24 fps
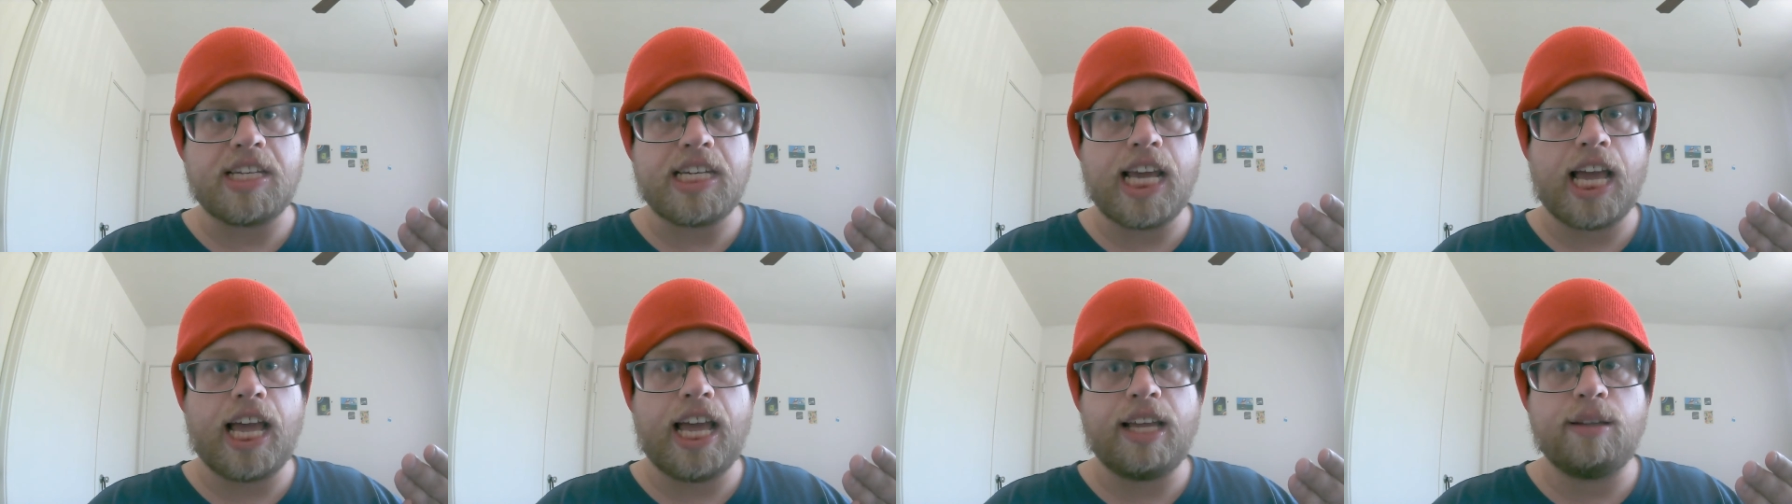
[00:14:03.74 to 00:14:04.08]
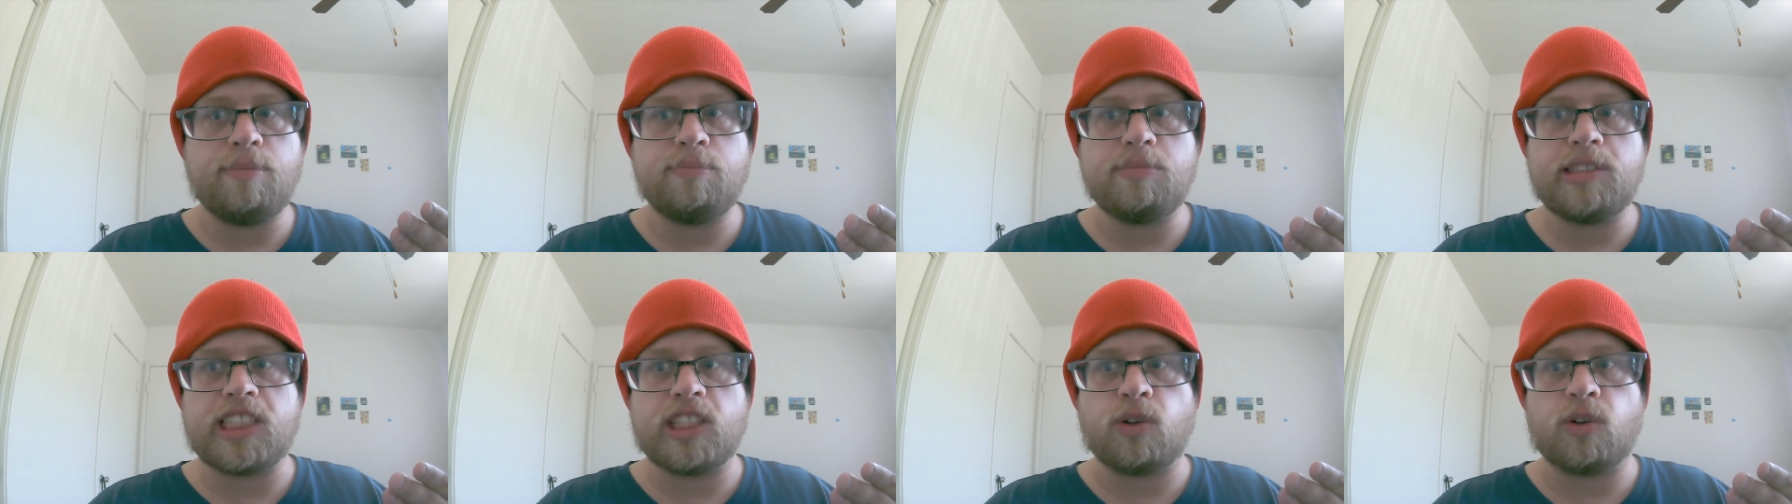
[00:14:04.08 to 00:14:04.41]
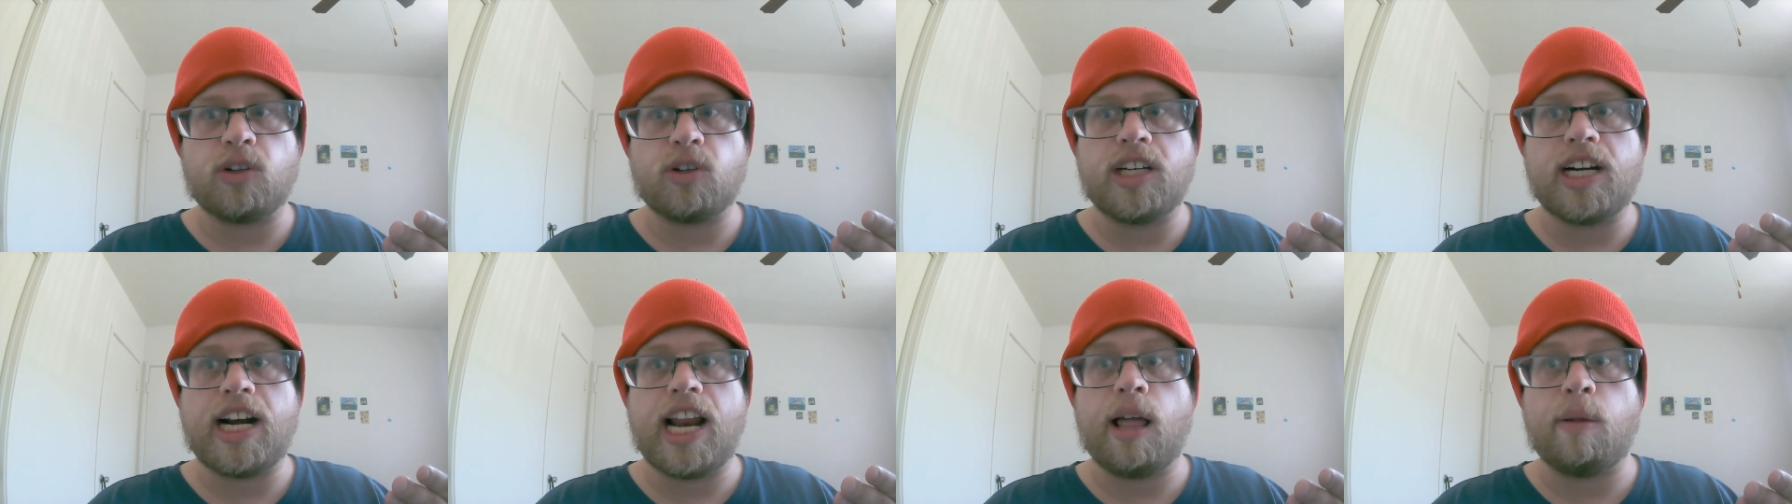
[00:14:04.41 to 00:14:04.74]
times in
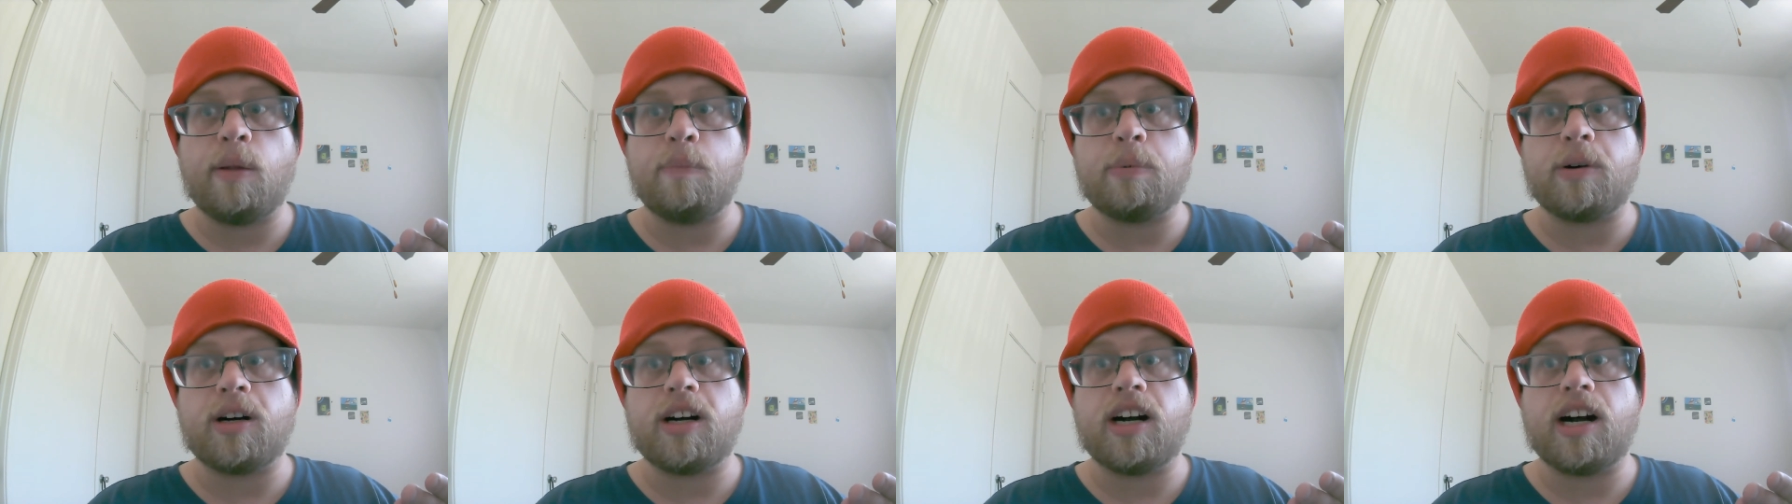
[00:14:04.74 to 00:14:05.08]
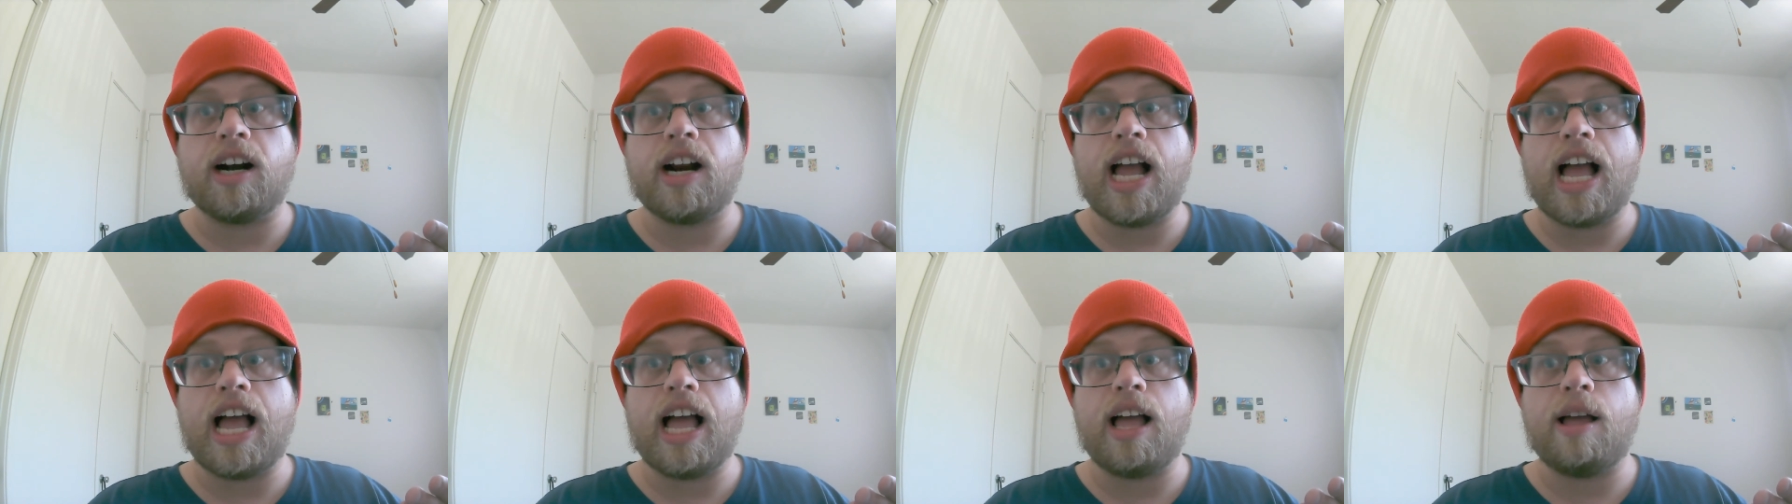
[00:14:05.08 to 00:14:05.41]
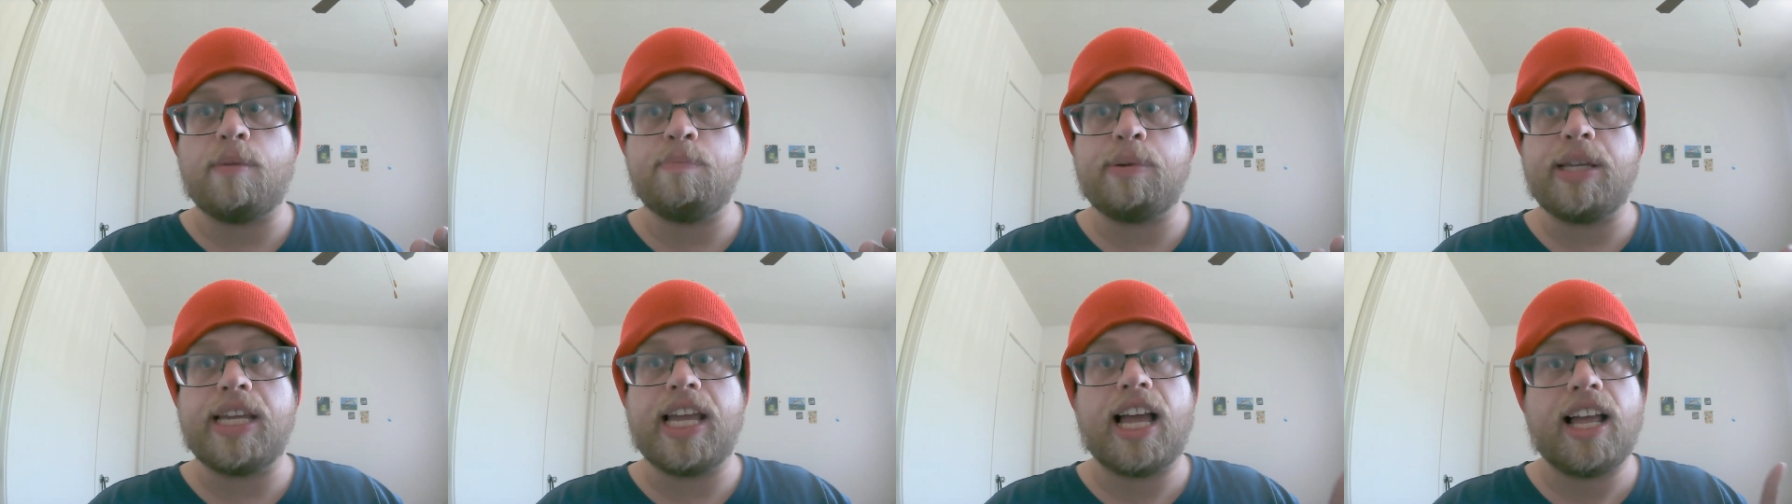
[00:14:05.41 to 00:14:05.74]
order to help her
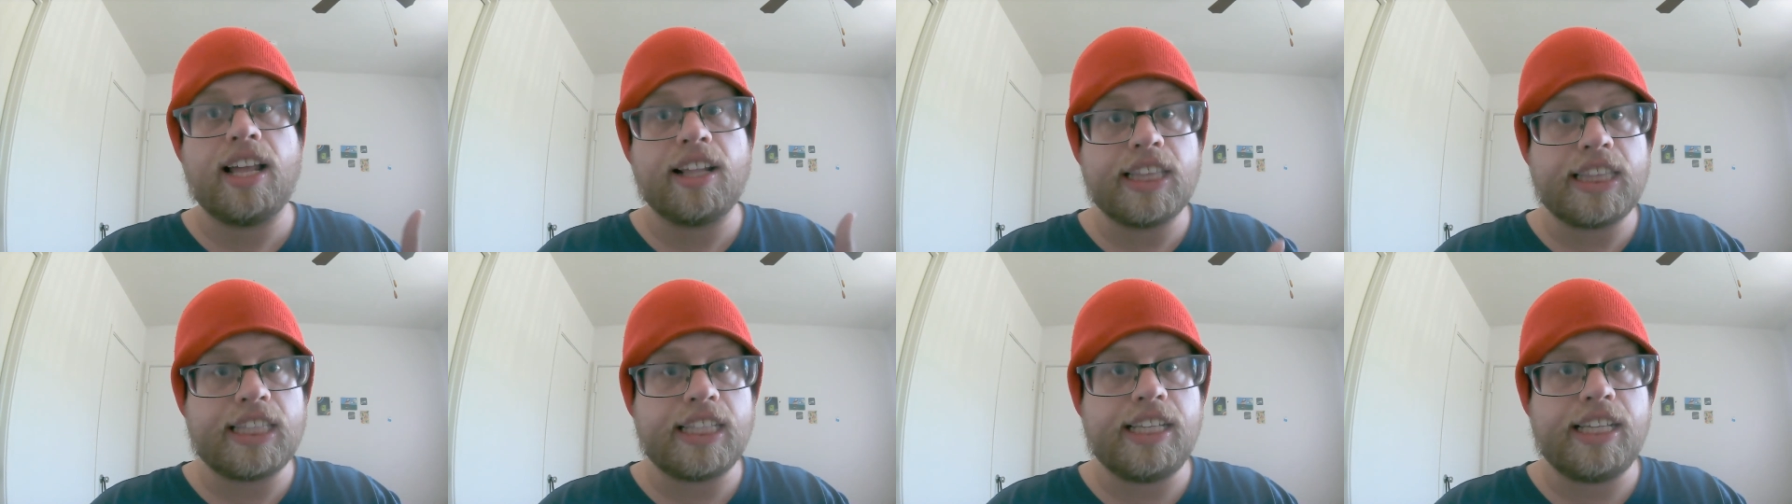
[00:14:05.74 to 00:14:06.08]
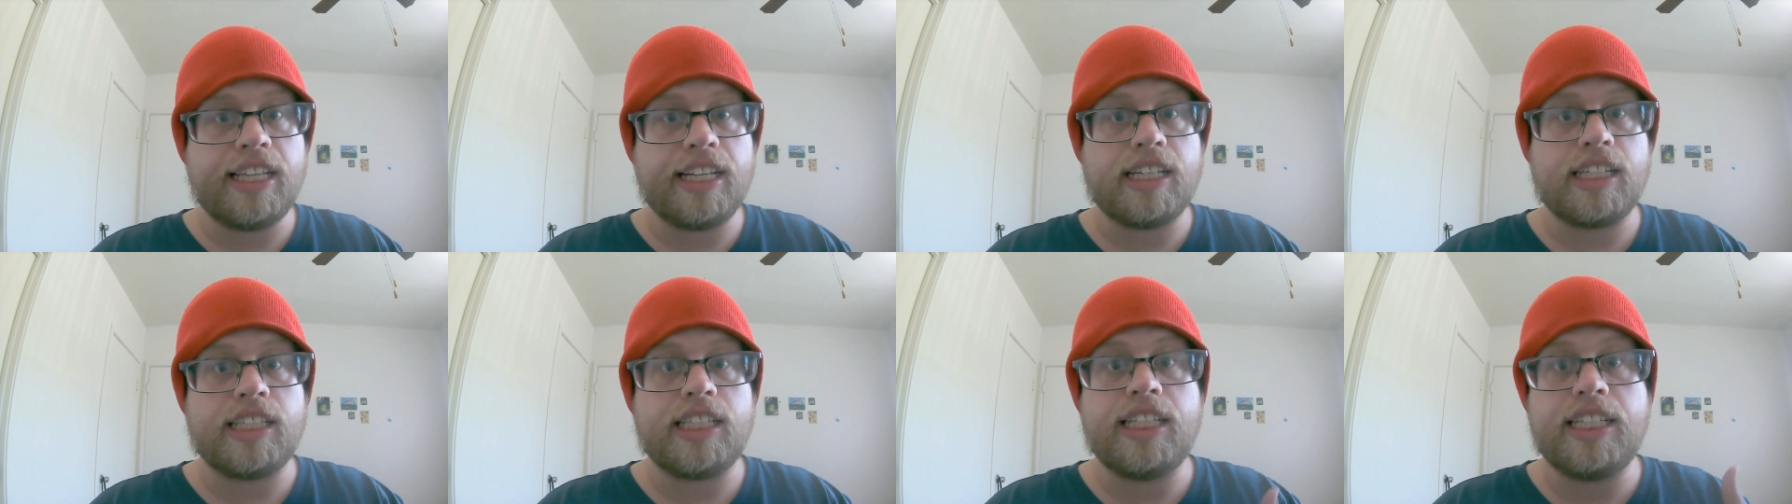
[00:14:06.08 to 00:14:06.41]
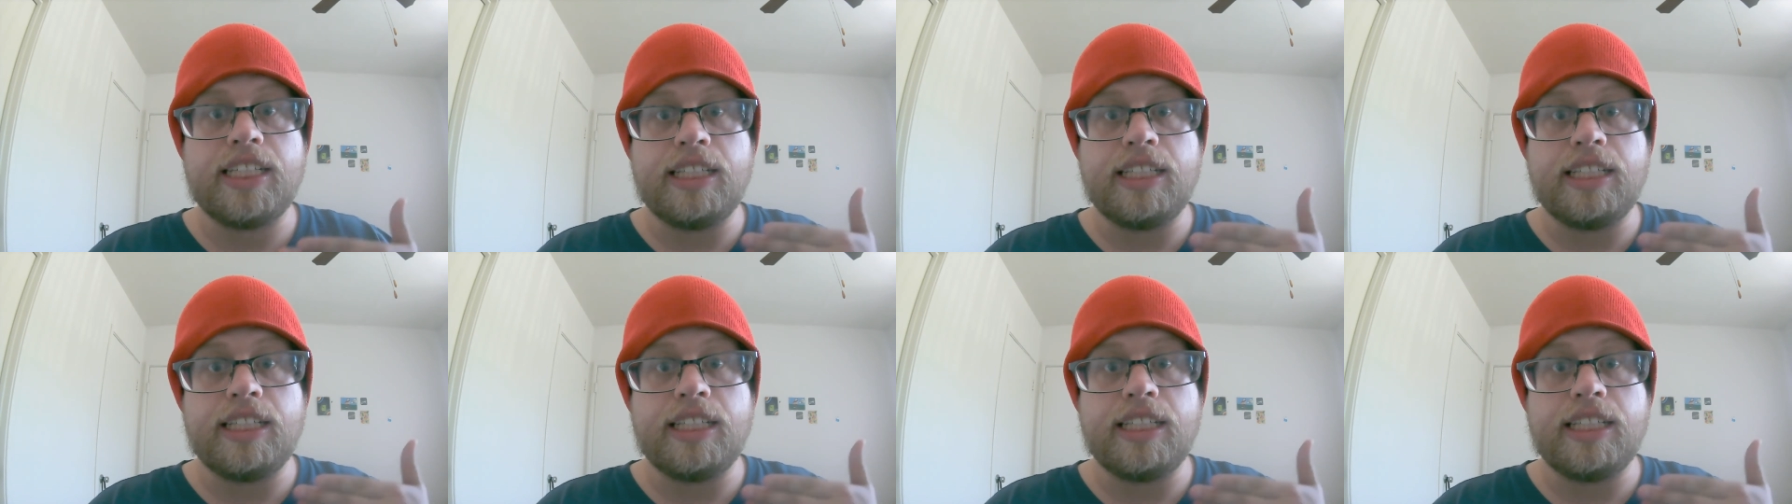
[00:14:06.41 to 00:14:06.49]
be healthy and